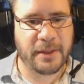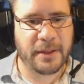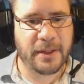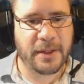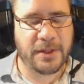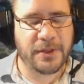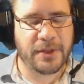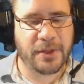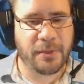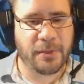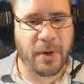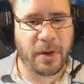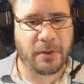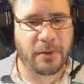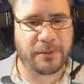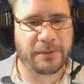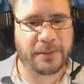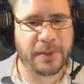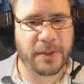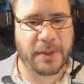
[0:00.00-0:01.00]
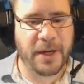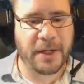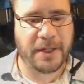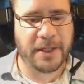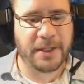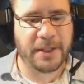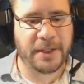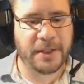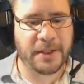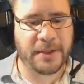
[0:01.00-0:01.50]
So the water will flow down to
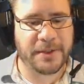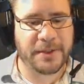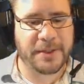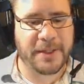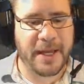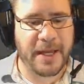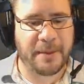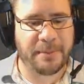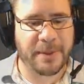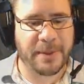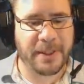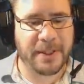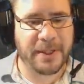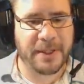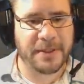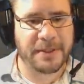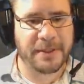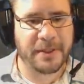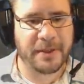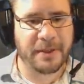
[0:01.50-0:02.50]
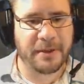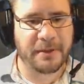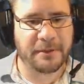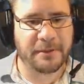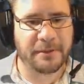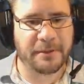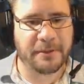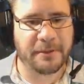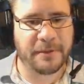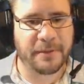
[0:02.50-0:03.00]
here. It'll stop because
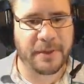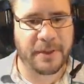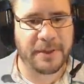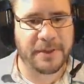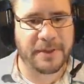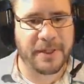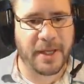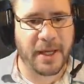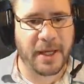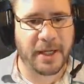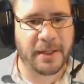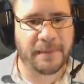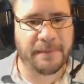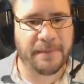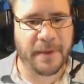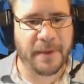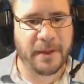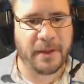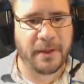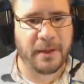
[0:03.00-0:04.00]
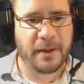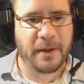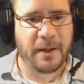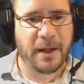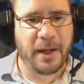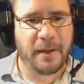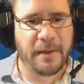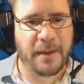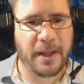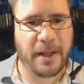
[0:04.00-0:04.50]
of the sign,
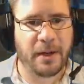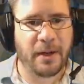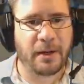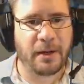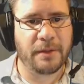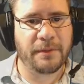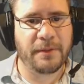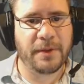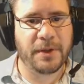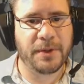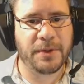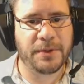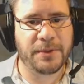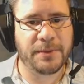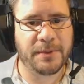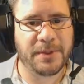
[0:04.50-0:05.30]
and then all of those will